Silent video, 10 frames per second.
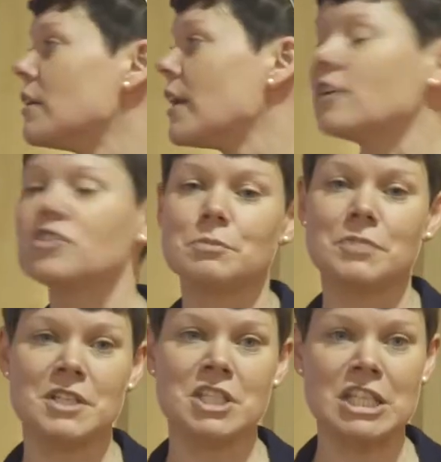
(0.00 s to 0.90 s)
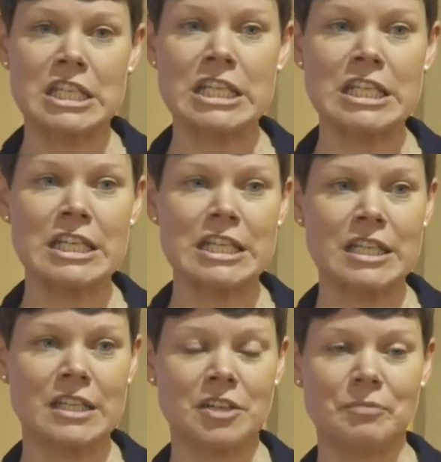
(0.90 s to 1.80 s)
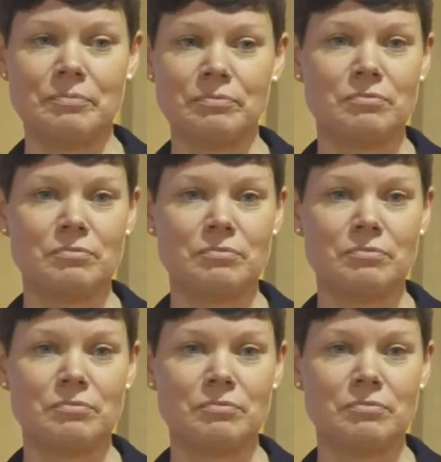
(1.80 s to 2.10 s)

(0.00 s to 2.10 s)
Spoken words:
LGBTQI,